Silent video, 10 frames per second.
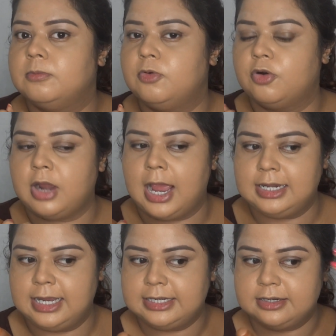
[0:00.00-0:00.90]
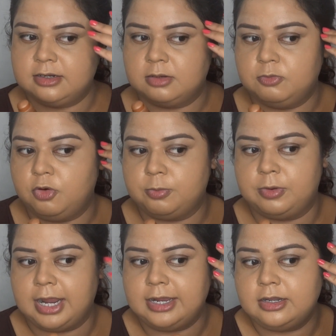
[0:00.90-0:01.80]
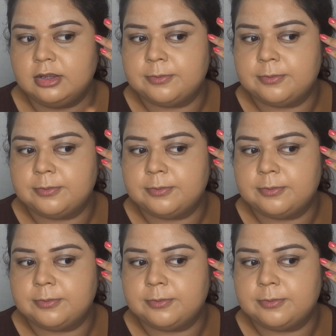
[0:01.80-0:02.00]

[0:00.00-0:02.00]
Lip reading: more highlighted and more bright.